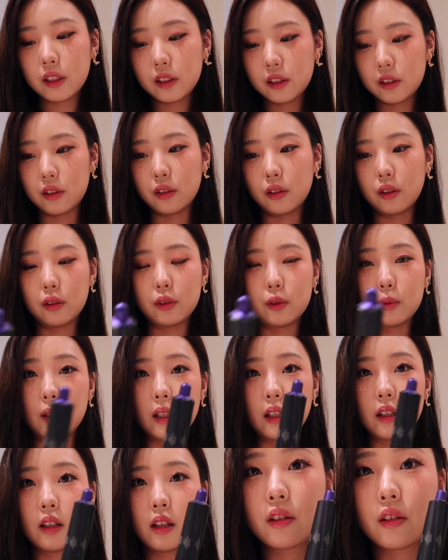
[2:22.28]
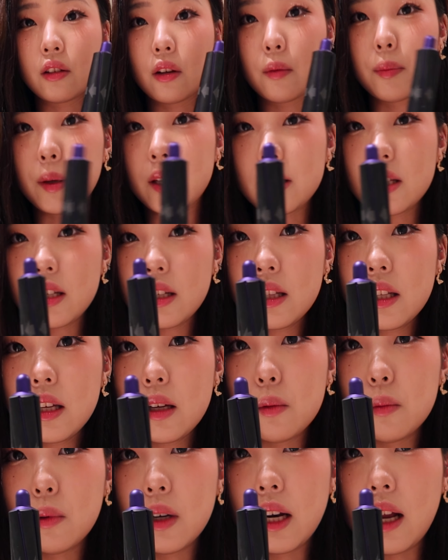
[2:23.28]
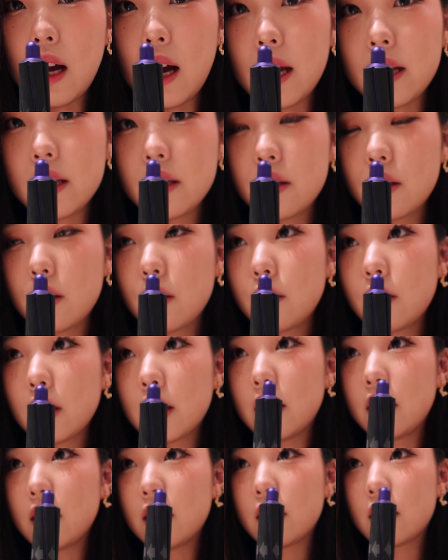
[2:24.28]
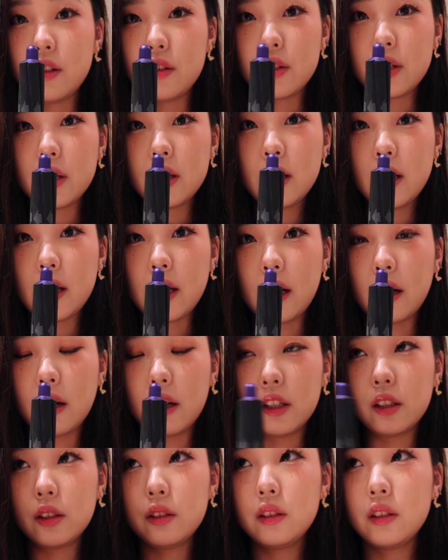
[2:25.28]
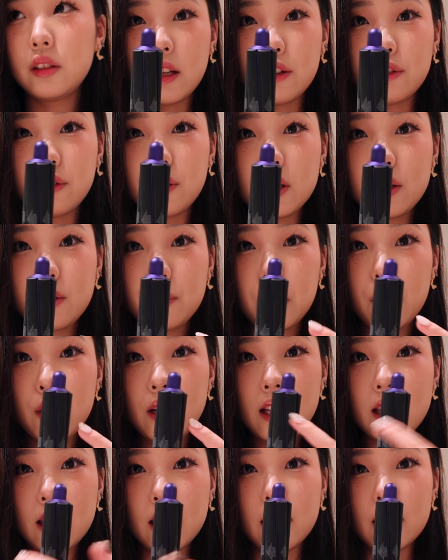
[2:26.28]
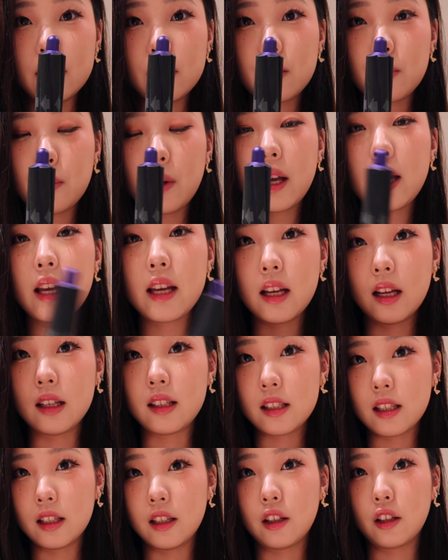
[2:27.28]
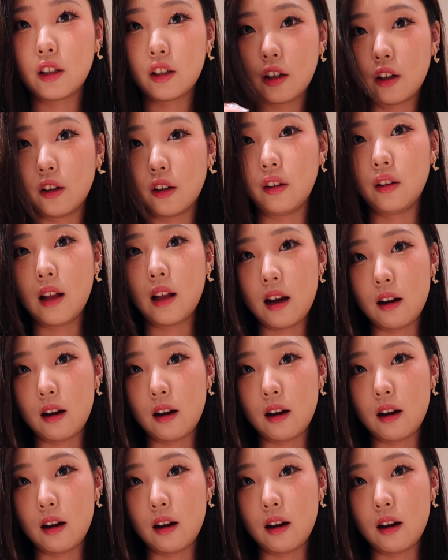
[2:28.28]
it still goes well. So basically what I do is, you see the arrows? If it's pointing this way, it's gonna curl